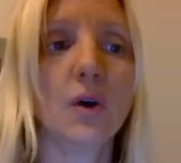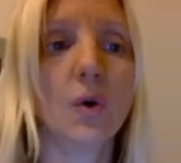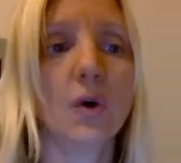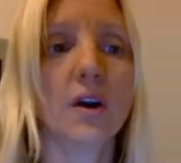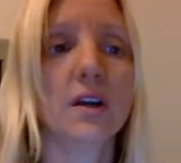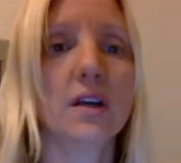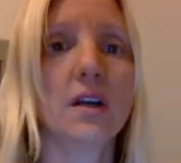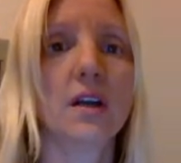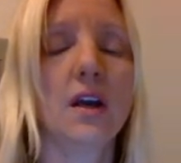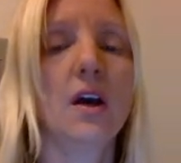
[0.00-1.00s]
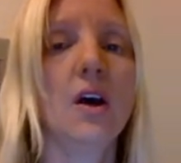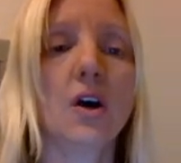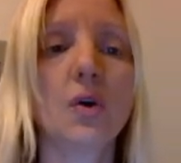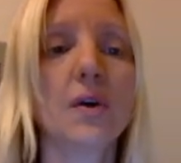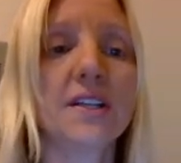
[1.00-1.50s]
or
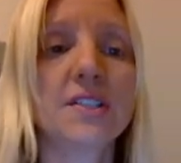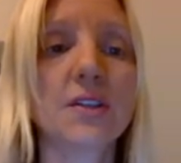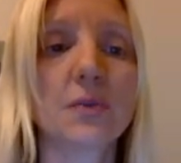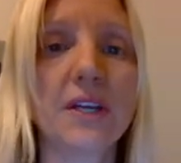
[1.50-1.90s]
according to the